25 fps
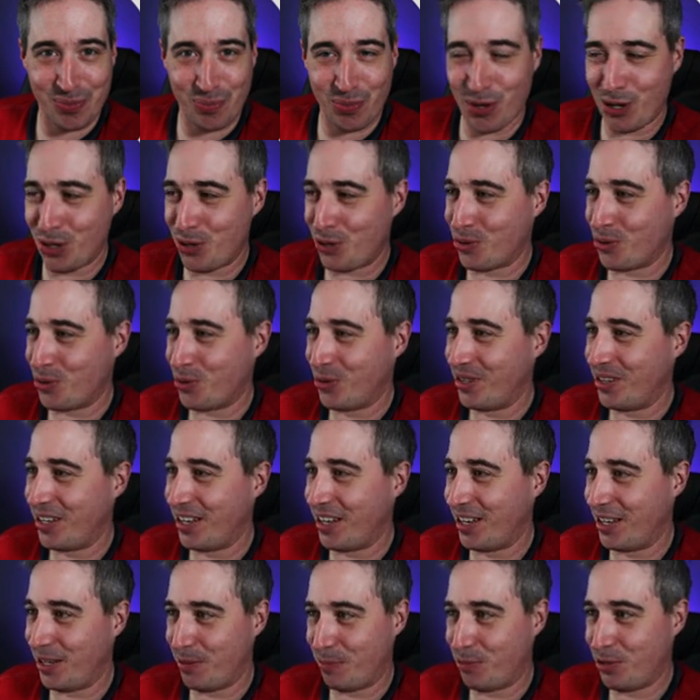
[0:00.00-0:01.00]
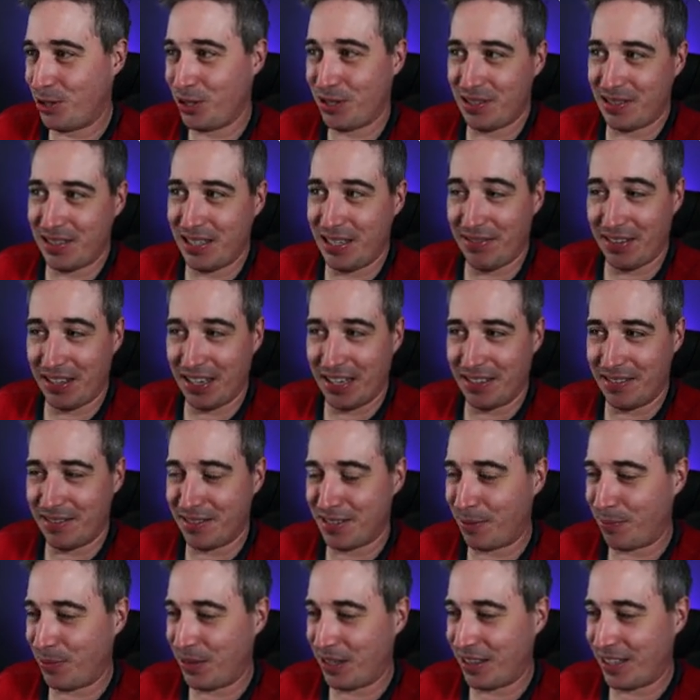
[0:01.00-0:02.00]
pretty cool. Um, just leaving it
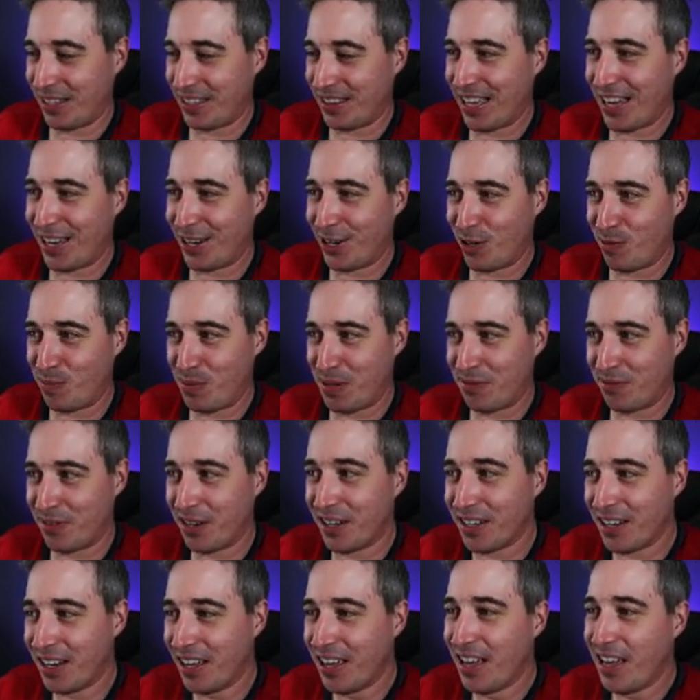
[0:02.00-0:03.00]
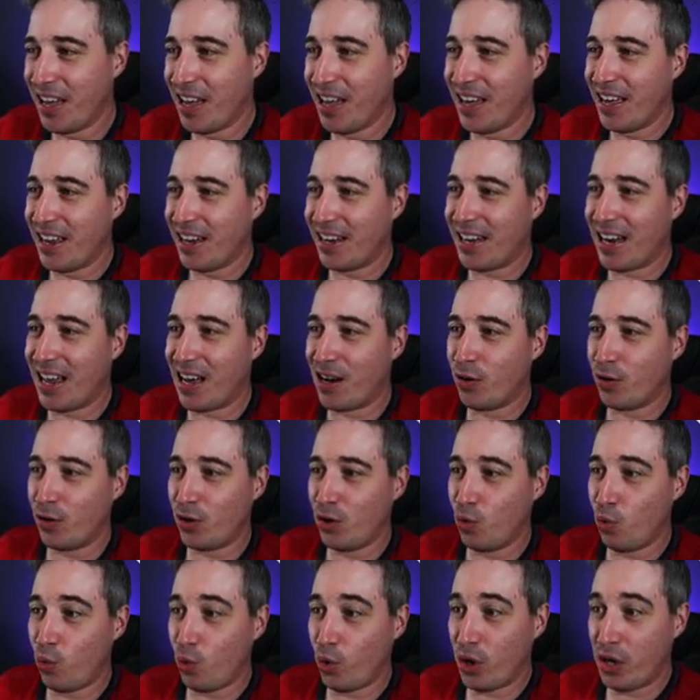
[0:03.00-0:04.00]
something like that could be fun. Now
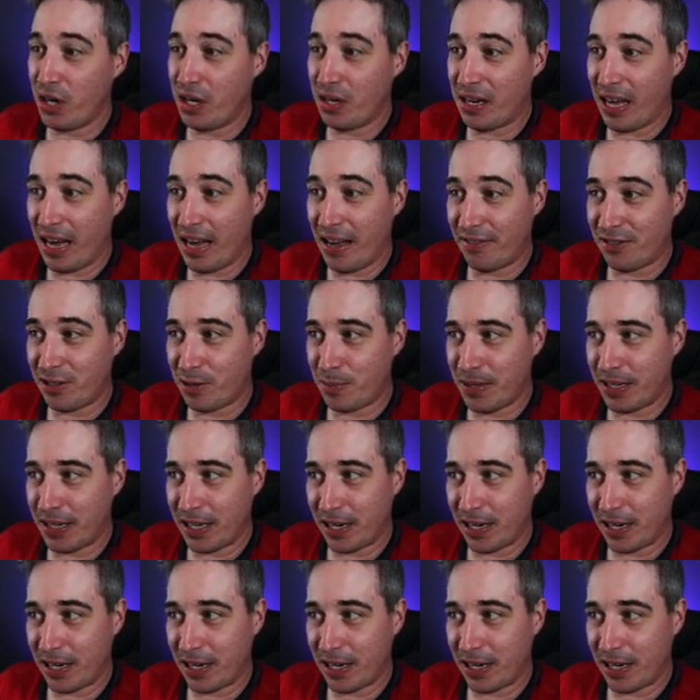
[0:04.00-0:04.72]
you would have to be